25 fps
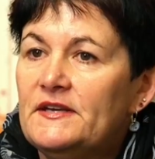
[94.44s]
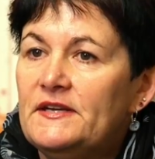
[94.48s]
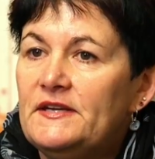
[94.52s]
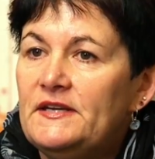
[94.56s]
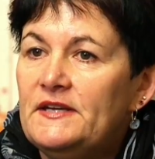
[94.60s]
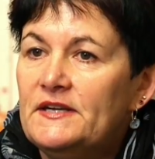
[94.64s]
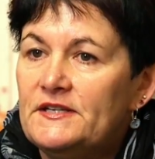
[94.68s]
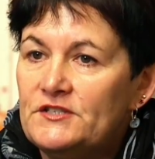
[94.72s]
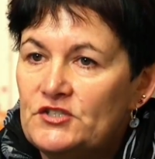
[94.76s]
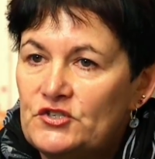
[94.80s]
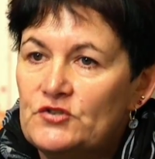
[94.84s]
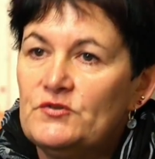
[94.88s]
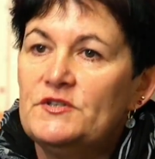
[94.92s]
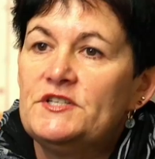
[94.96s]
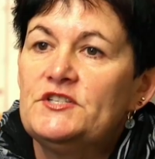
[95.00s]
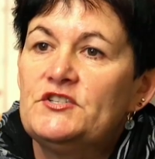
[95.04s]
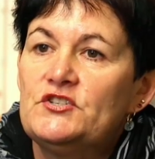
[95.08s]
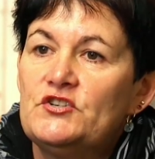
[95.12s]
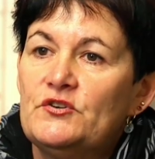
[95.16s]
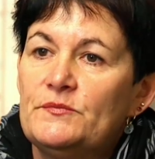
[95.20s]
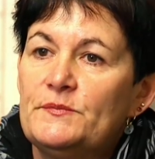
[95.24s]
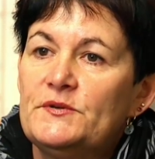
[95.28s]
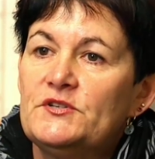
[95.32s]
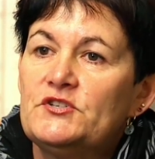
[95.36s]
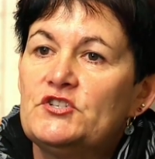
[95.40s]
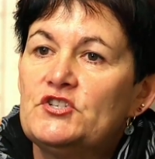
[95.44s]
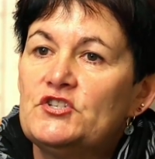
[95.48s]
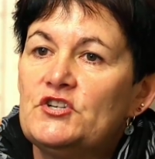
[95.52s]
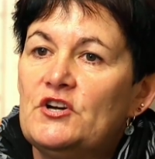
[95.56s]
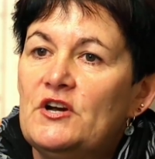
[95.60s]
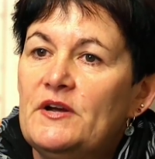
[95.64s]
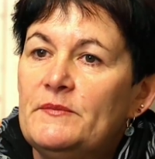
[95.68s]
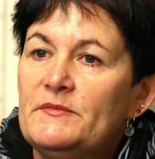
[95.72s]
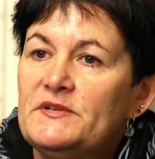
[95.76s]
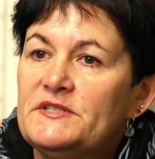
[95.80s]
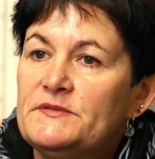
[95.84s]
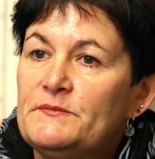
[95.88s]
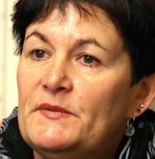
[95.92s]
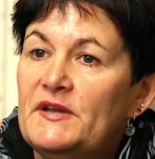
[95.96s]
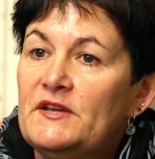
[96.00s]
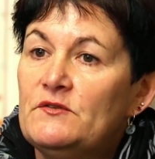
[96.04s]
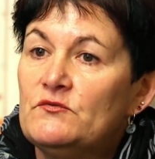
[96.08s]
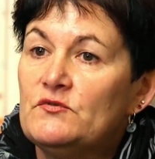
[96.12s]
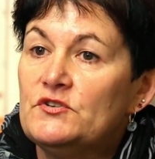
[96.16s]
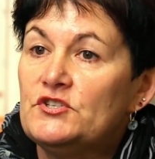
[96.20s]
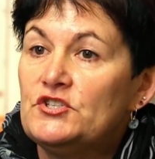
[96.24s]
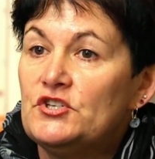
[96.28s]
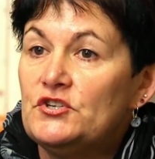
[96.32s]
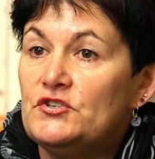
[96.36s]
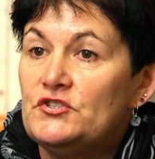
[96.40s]
The injury stoppage time has
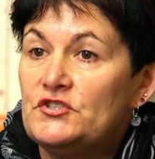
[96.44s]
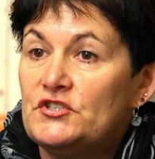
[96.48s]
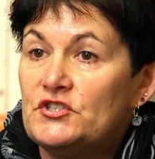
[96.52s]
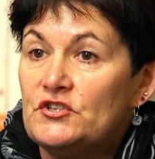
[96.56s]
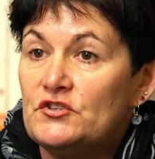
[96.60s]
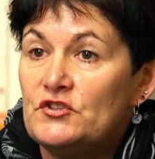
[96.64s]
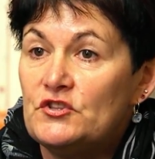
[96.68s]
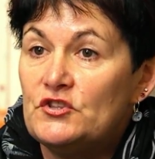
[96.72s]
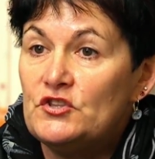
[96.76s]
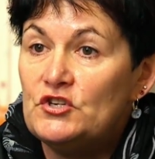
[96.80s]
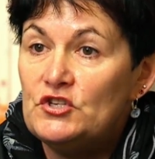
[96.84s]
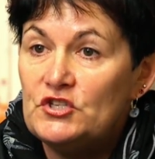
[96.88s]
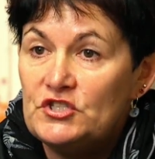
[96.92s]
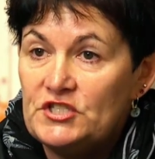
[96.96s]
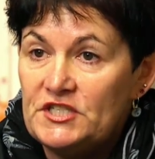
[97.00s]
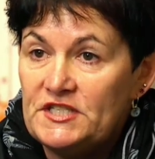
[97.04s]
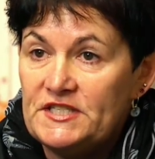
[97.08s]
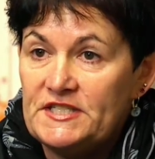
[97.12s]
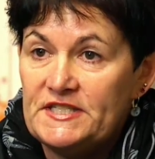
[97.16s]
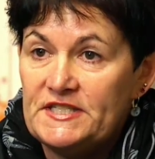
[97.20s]
been reduced to 30